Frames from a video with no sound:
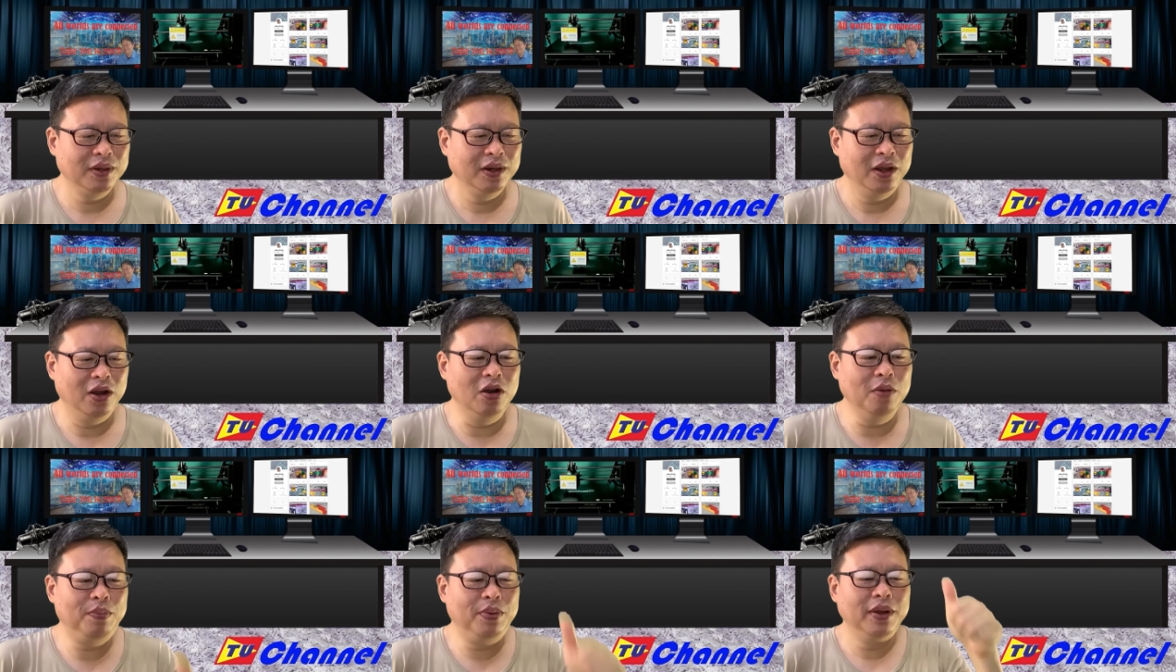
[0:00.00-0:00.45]

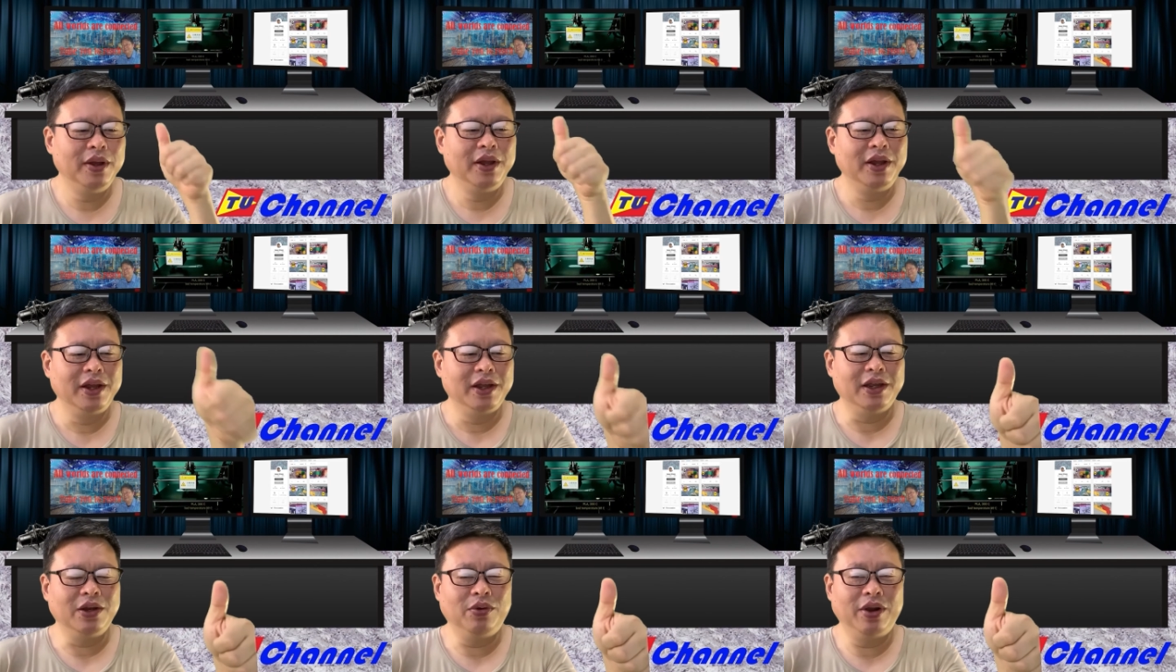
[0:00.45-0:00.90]
Hope
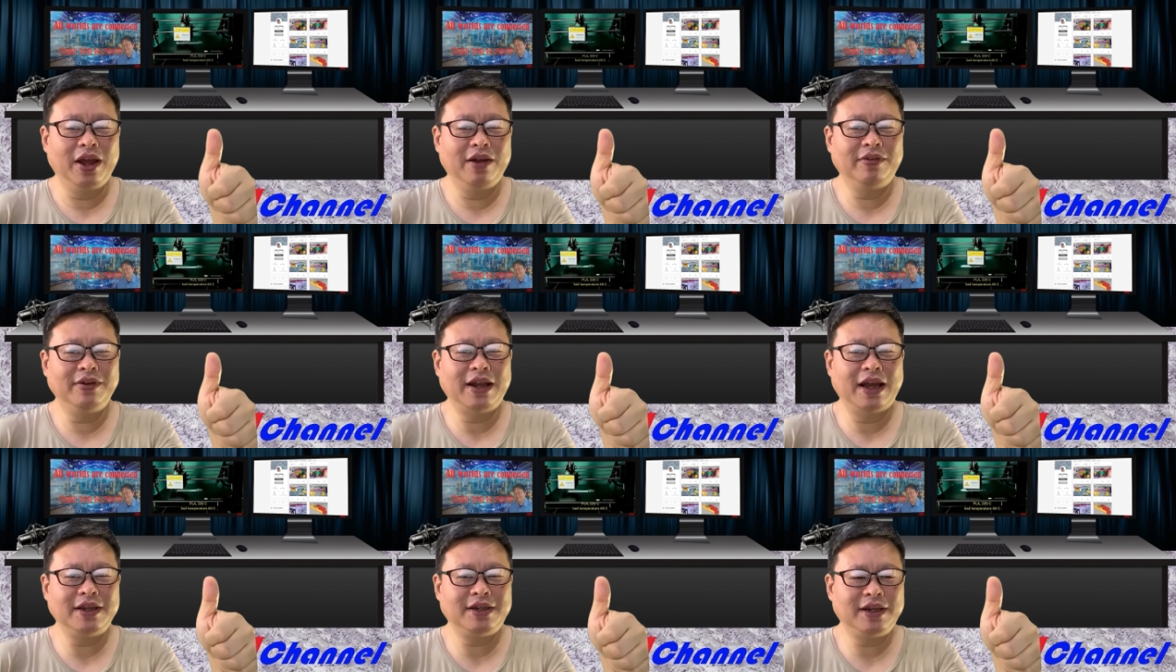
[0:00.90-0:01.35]
you will have
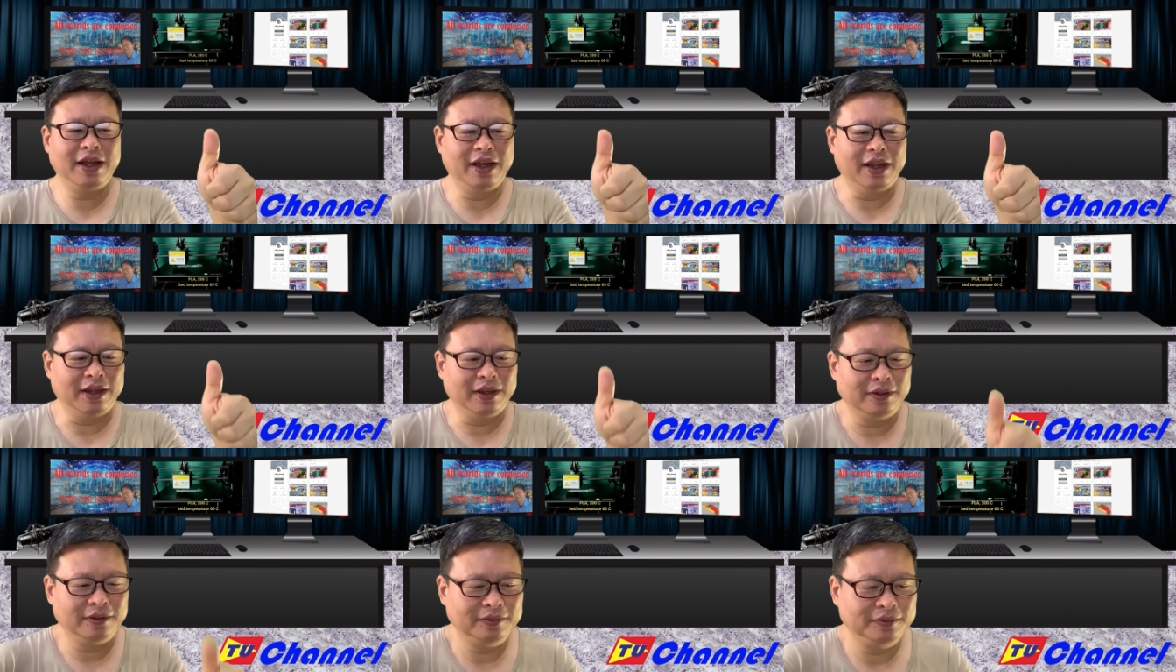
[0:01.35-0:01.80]
a nice
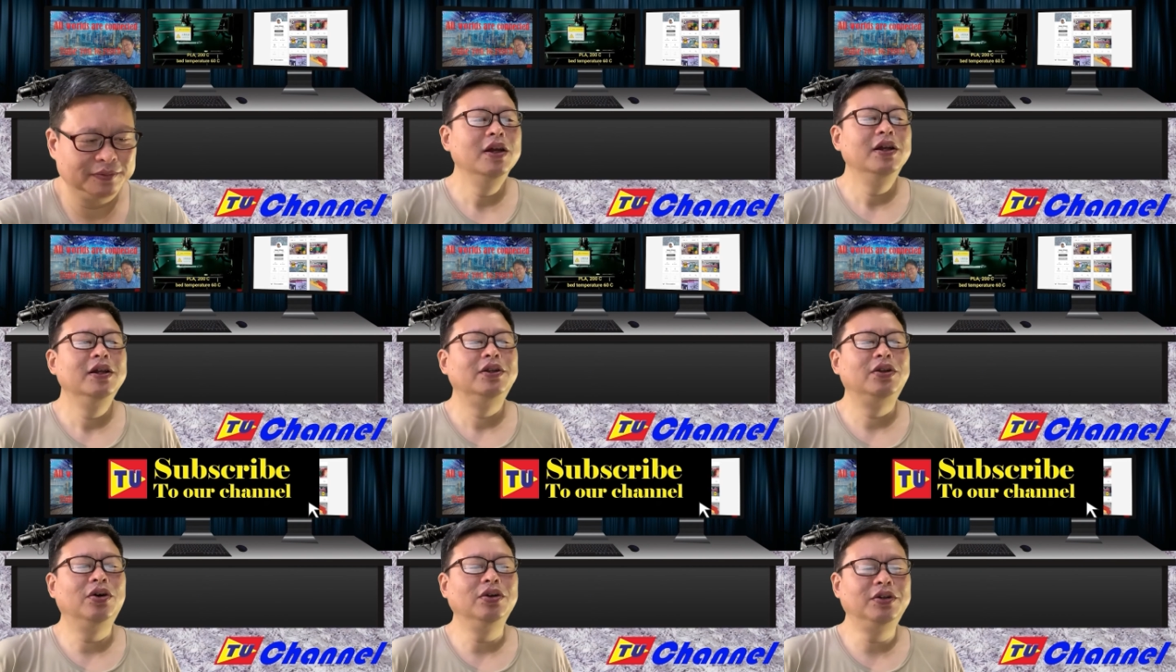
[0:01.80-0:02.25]
day.
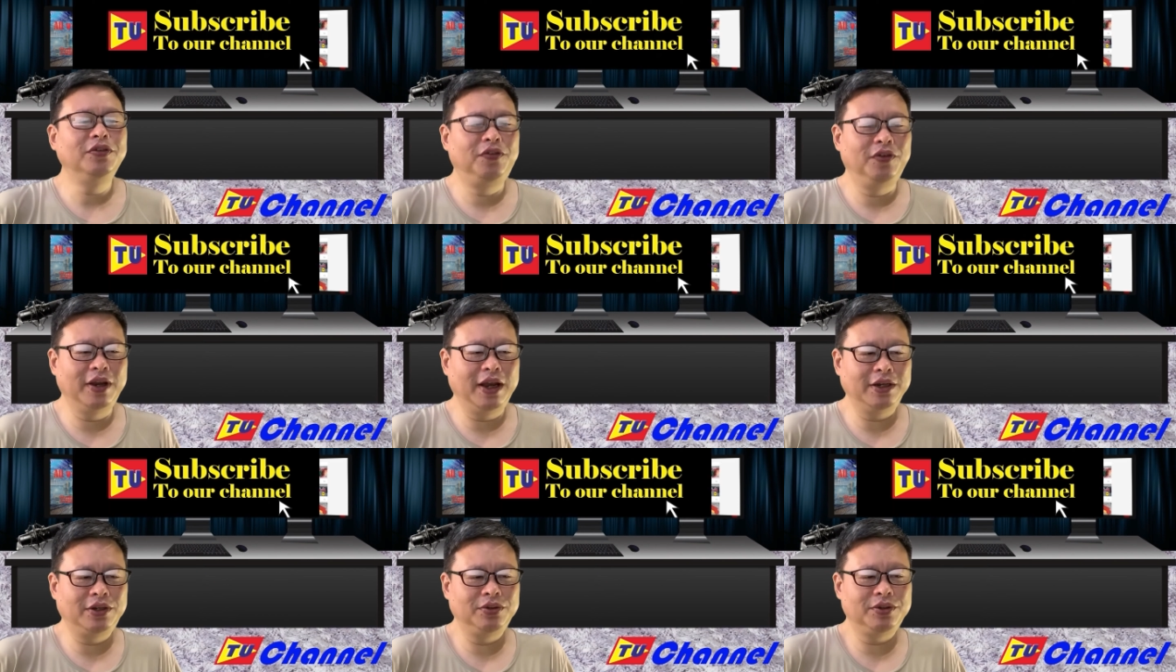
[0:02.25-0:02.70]
Don't
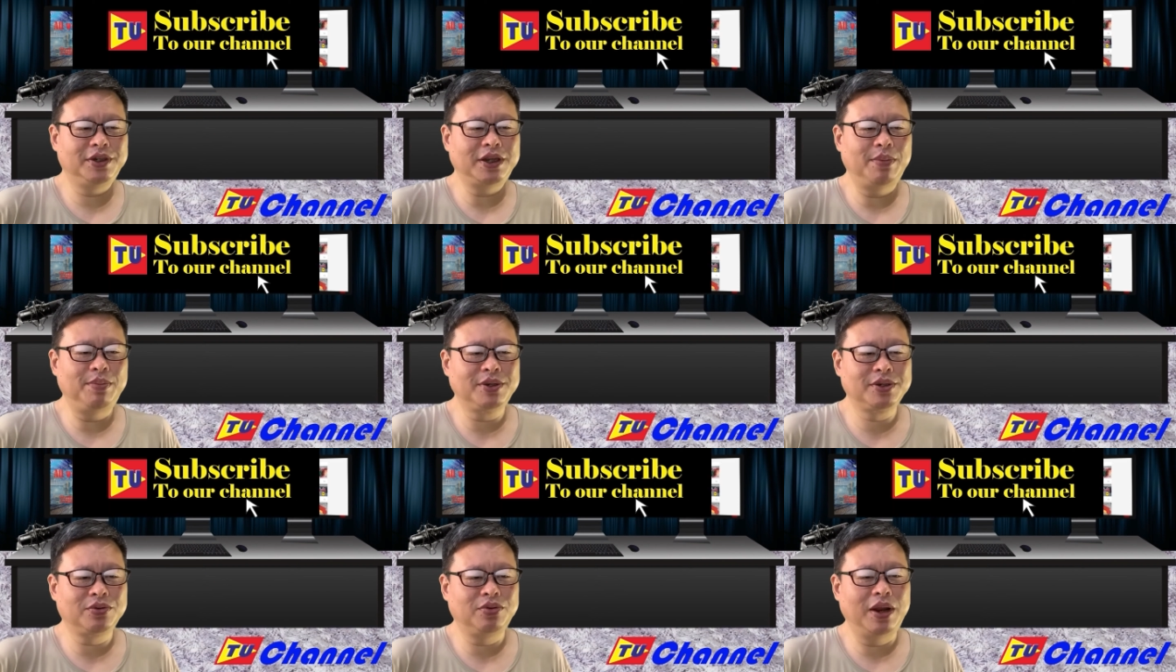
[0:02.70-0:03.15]
forget to
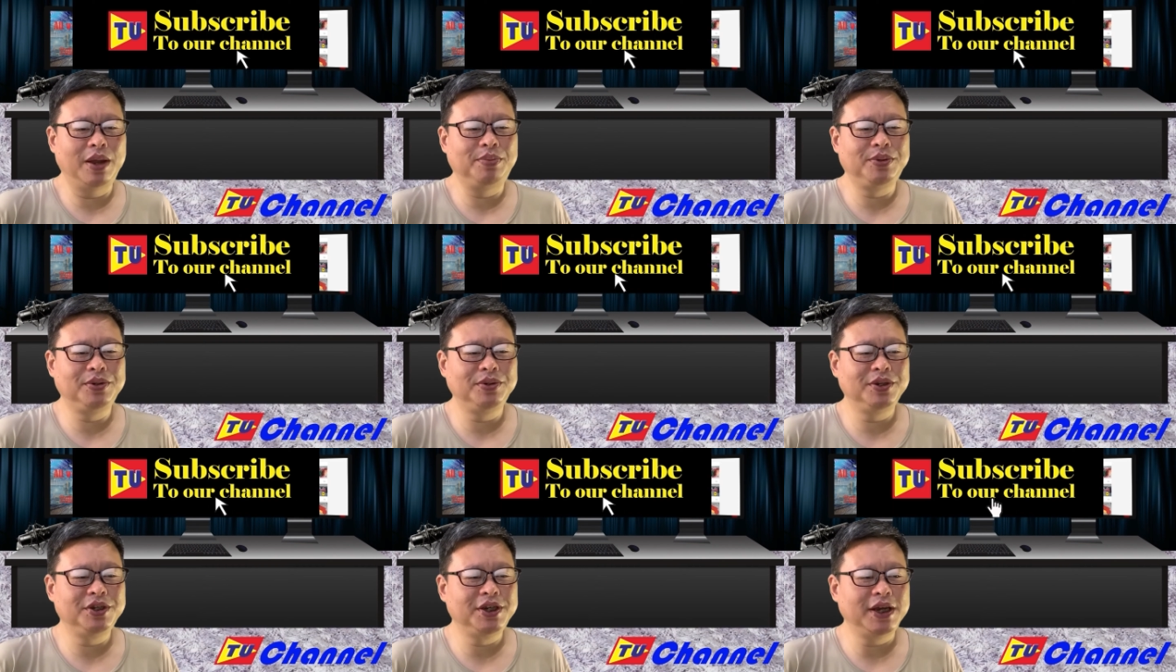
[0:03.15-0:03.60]

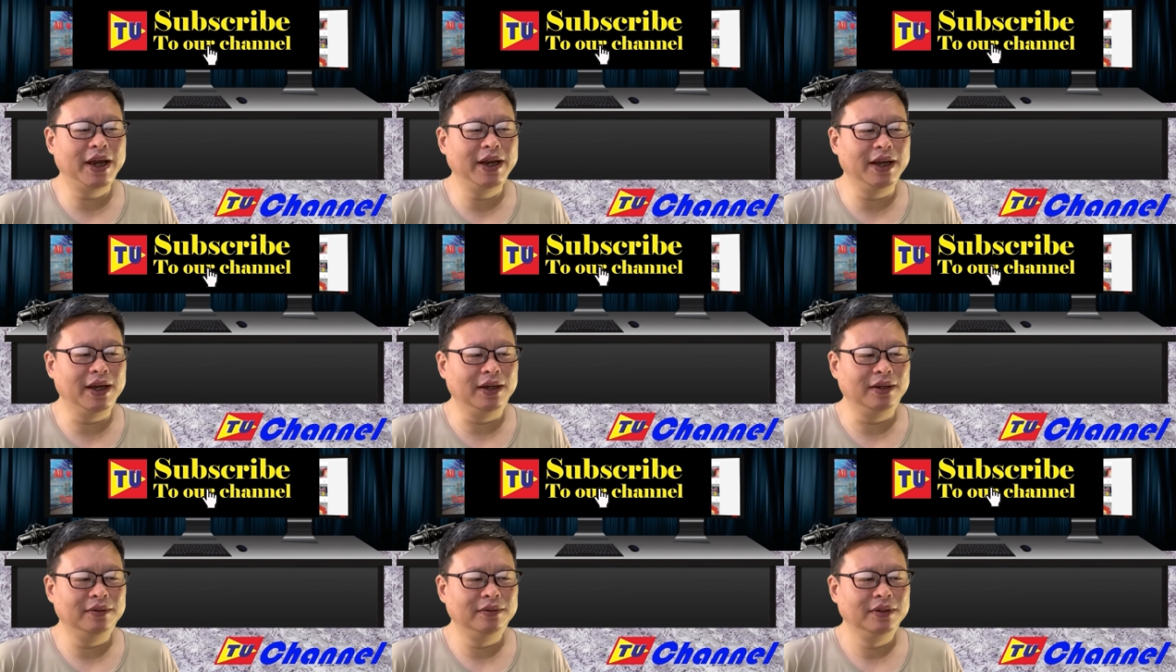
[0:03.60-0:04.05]
subscribe to the
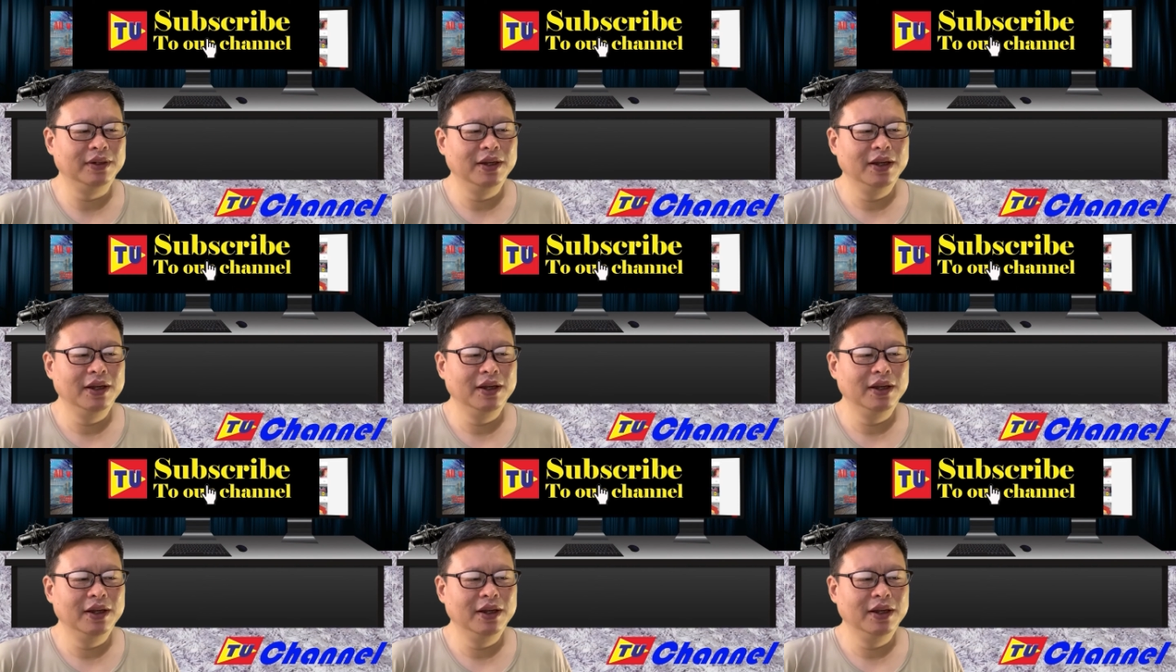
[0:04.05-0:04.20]
channel.